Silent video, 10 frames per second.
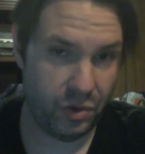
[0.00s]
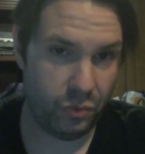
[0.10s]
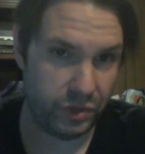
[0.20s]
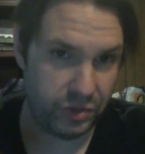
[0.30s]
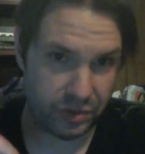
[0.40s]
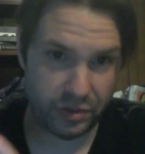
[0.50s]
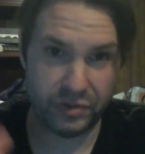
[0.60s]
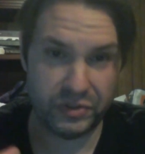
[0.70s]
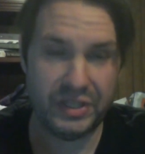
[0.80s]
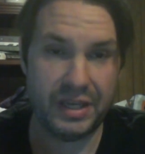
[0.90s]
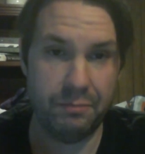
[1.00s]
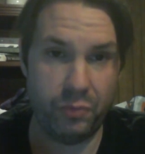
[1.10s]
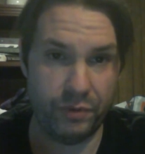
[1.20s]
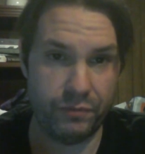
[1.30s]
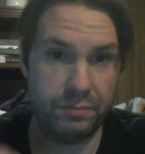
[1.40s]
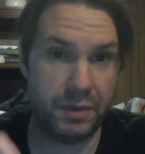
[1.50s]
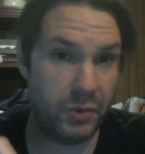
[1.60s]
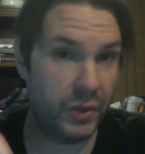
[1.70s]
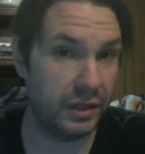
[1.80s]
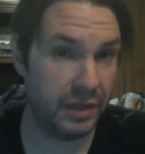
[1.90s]
which is another sticking point for the
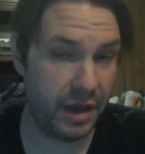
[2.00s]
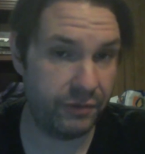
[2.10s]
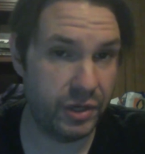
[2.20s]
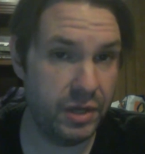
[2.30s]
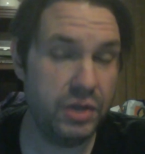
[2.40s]
people on the left